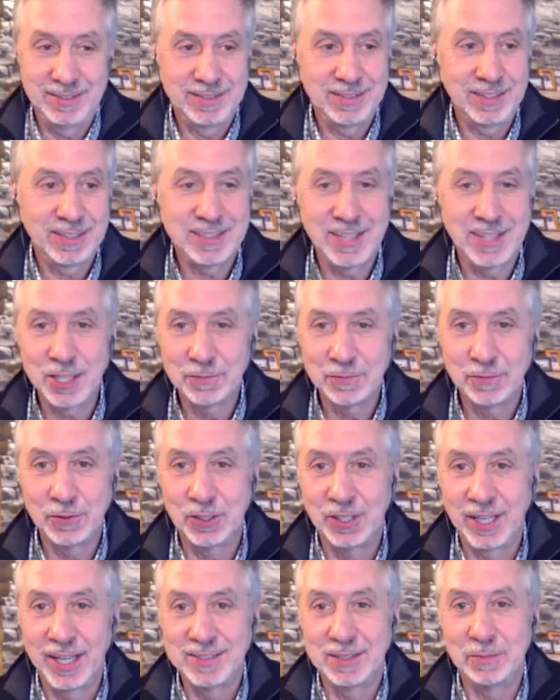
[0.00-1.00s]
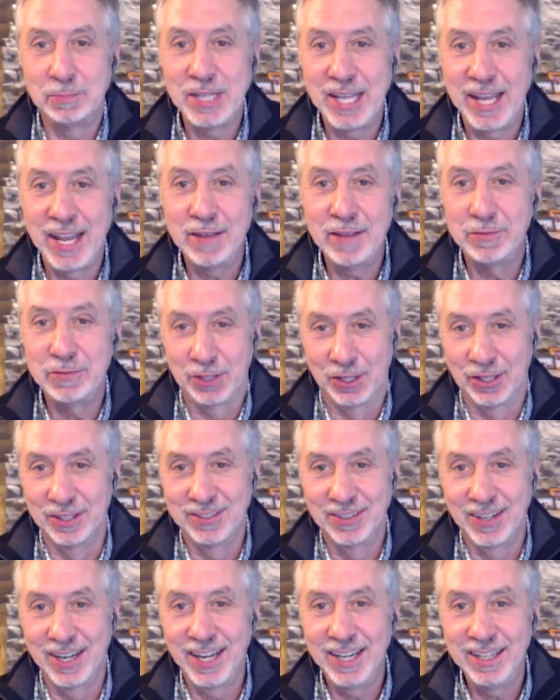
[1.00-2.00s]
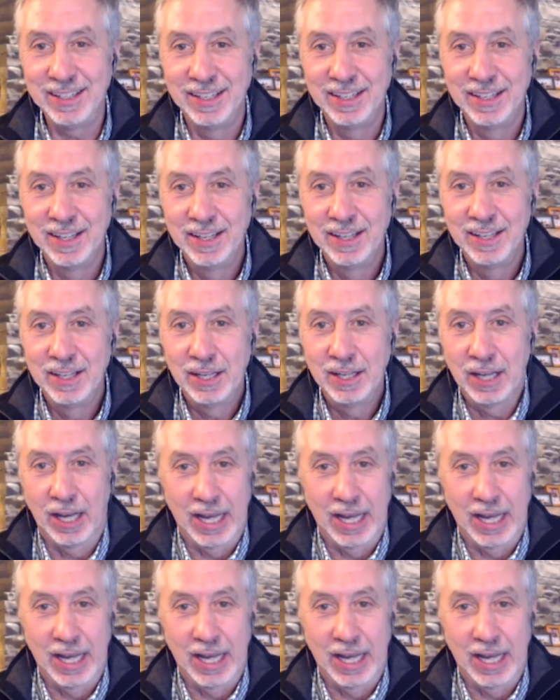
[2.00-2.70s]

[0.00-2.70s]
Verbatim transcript: successful as a behavior, right? Hmm.